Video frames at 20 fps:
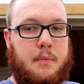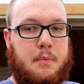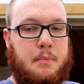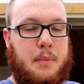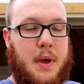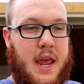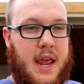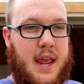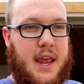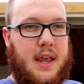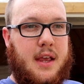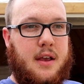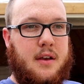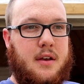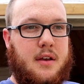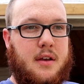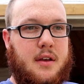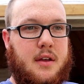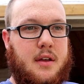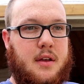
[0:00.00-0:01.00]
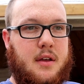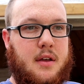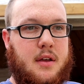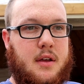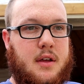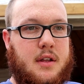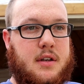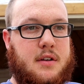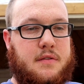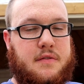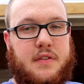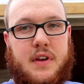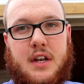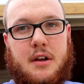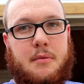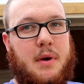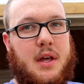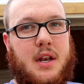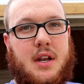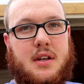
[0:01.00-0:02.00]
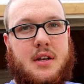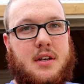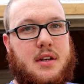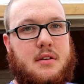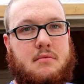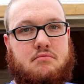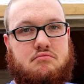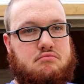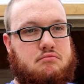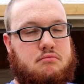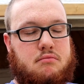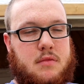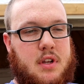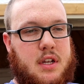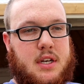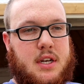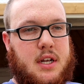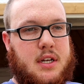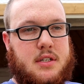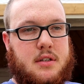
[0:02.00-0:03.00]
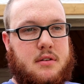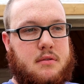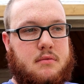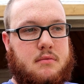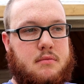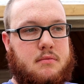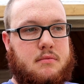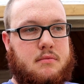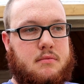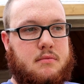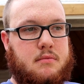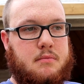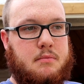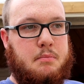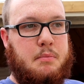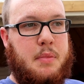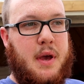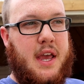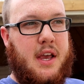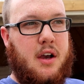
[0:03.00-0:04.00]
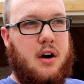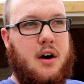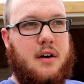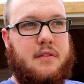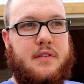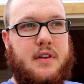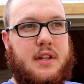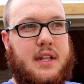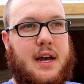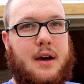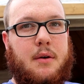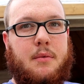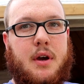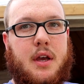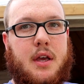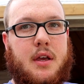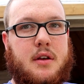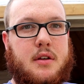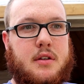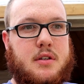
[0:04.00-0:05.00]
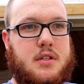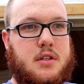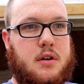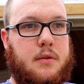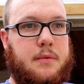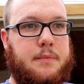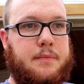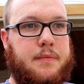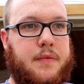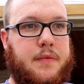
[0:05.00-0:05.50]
paying to feed them, and it doesn't pay off in that way. So